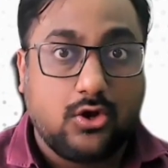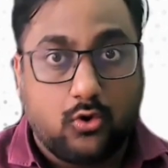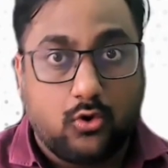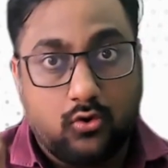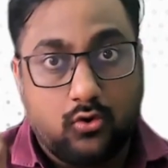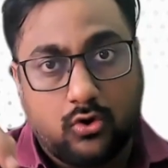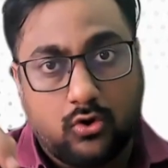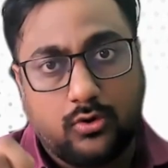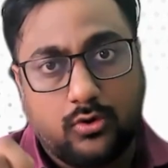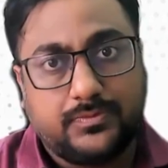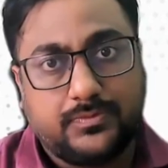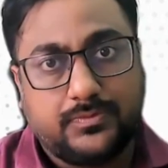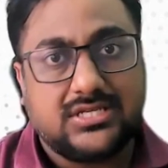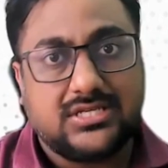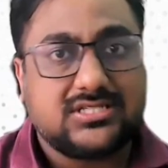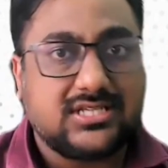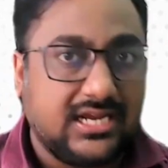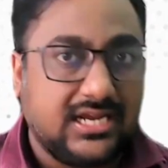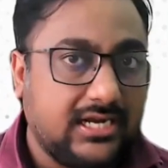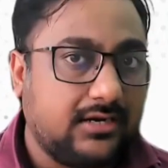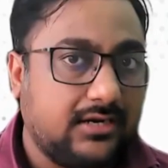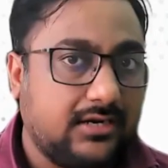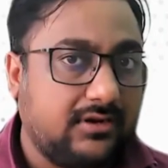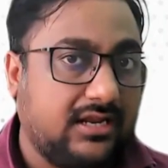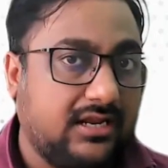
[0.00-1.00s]
Hope this
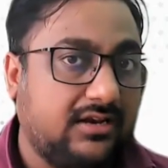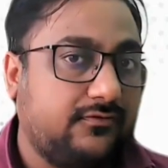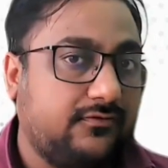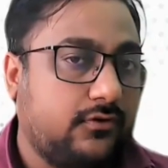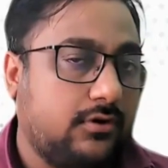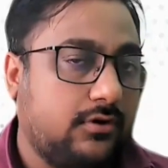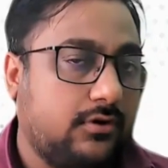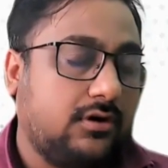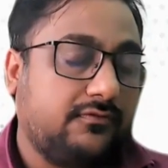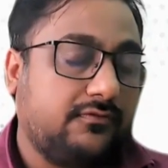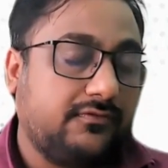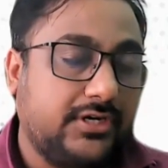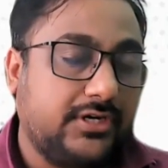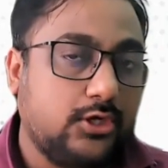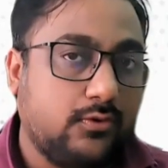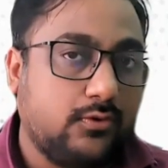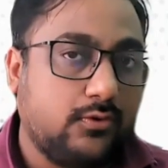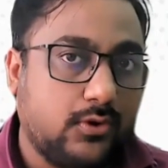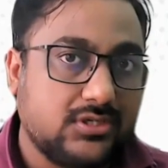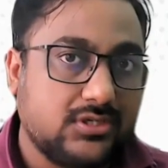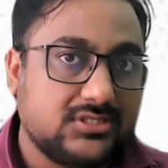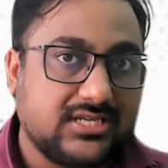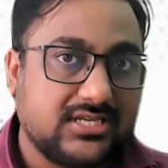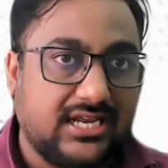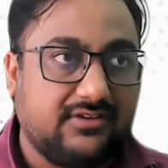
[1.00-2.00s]
info video
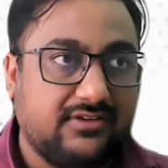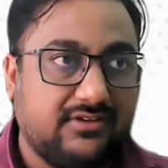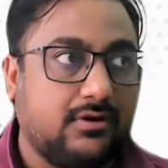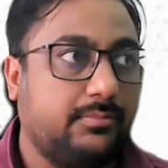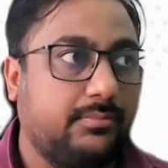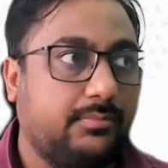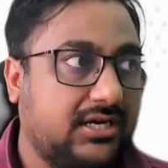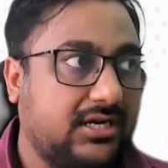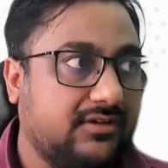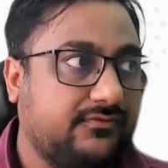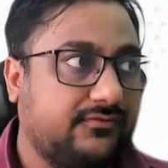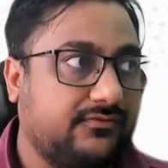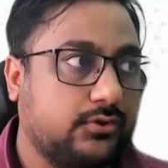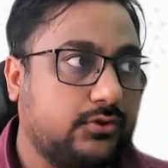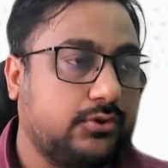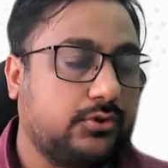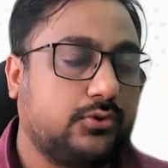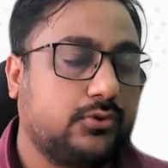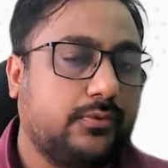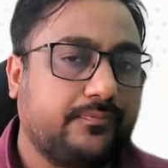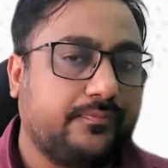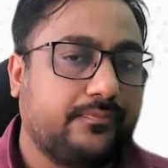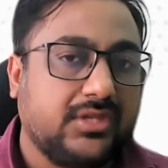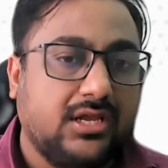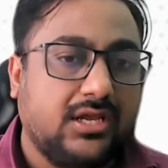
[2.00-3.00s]
was informative to
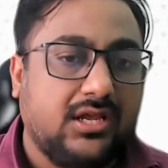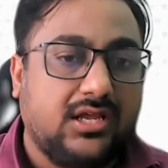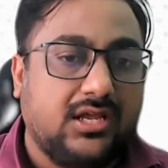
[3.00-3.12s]
you.